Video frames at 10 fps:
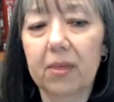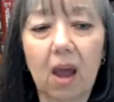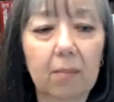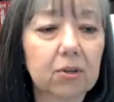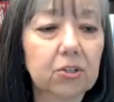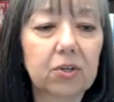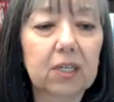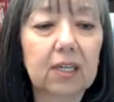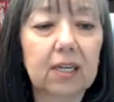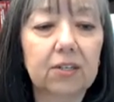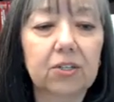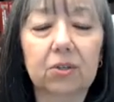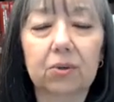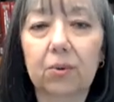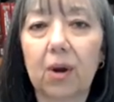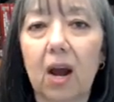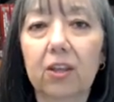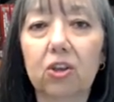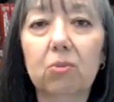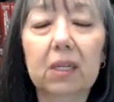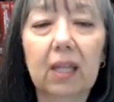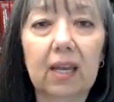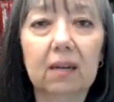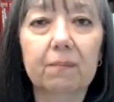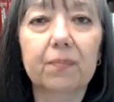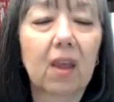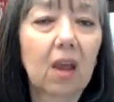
the opportunity to accumulate